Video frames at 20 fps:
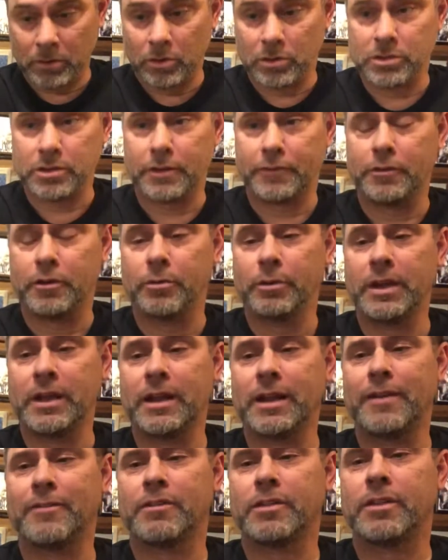course, if you read
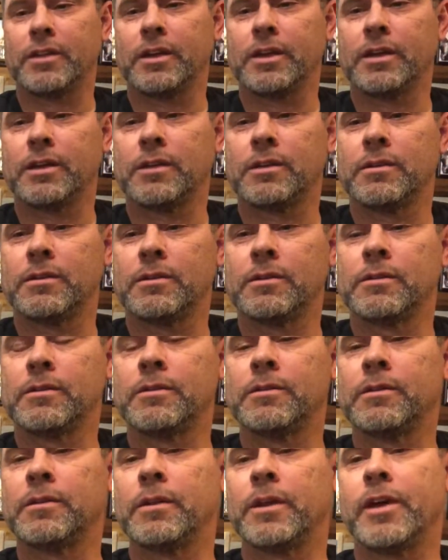everything
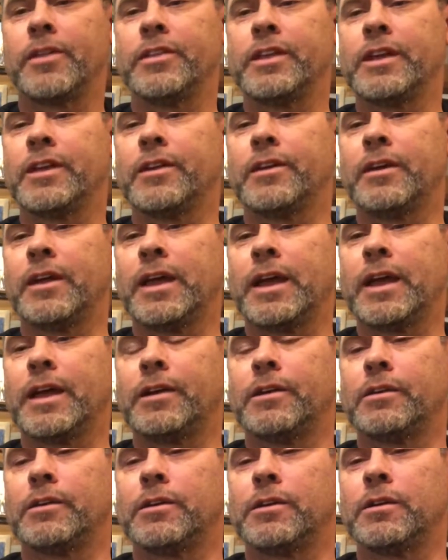on the internet
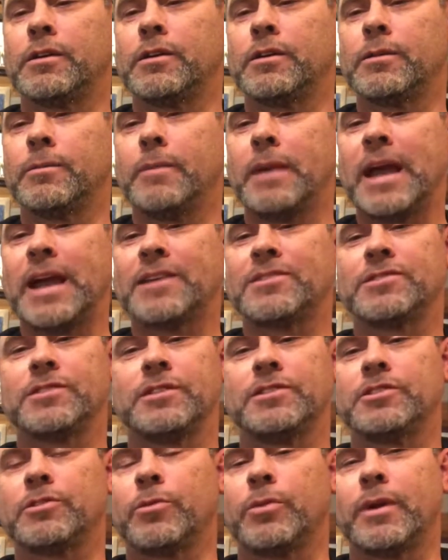or
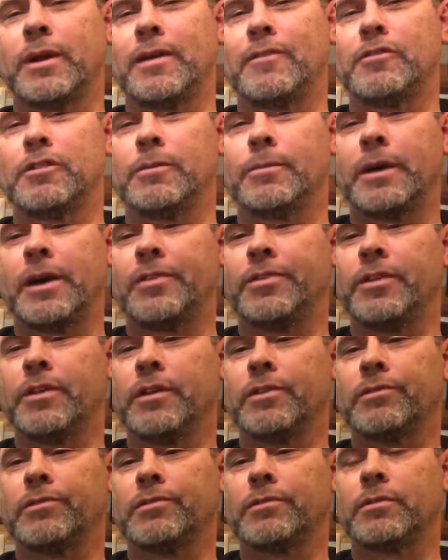magazines or whatever about
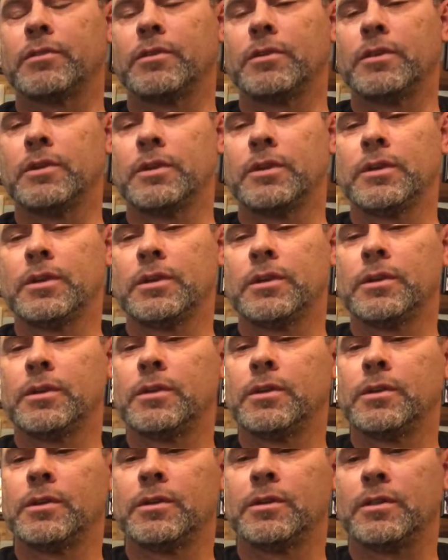this,
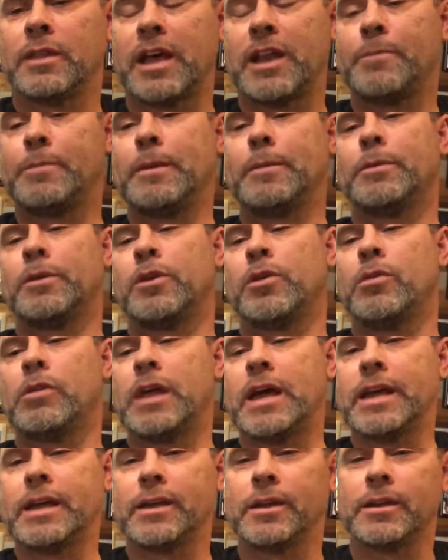a lot of people don't
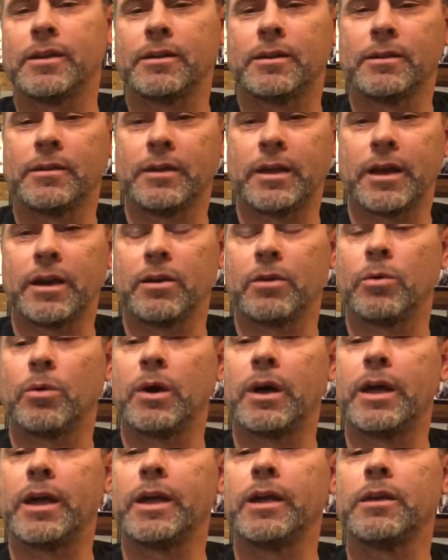like it. I don't know
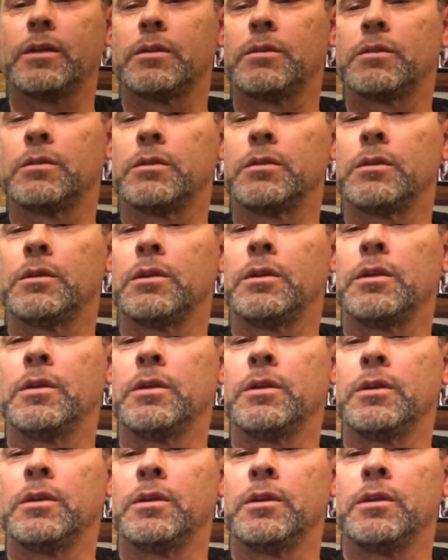why.
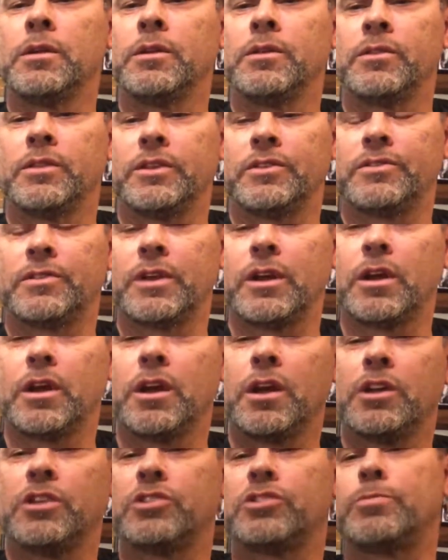They said,
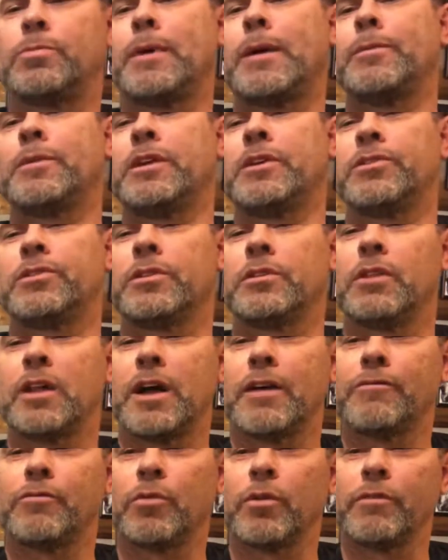oh, you should probably get the
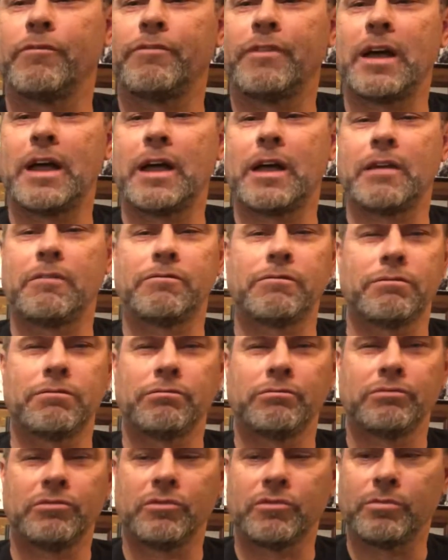Glock 45.
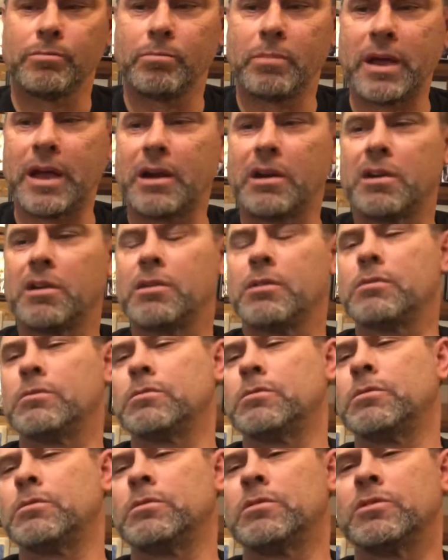It's better.
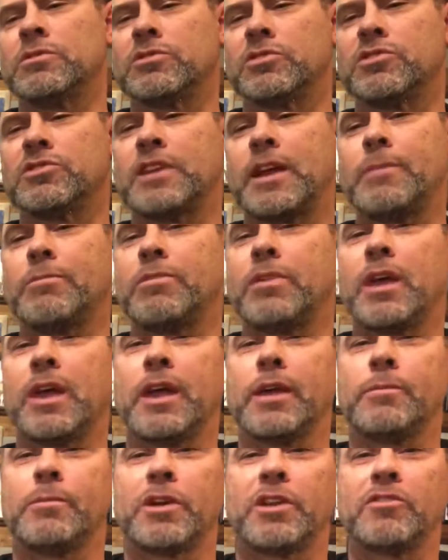It's the same
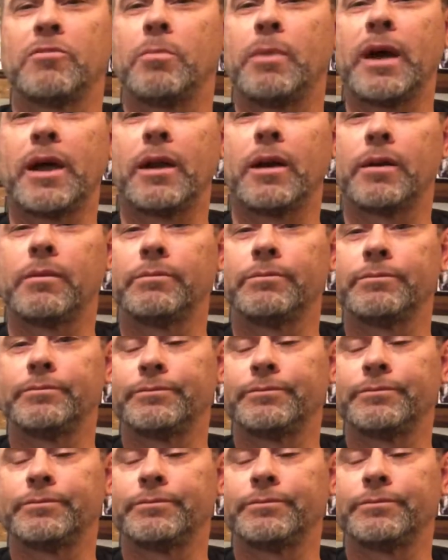thing, but it's better.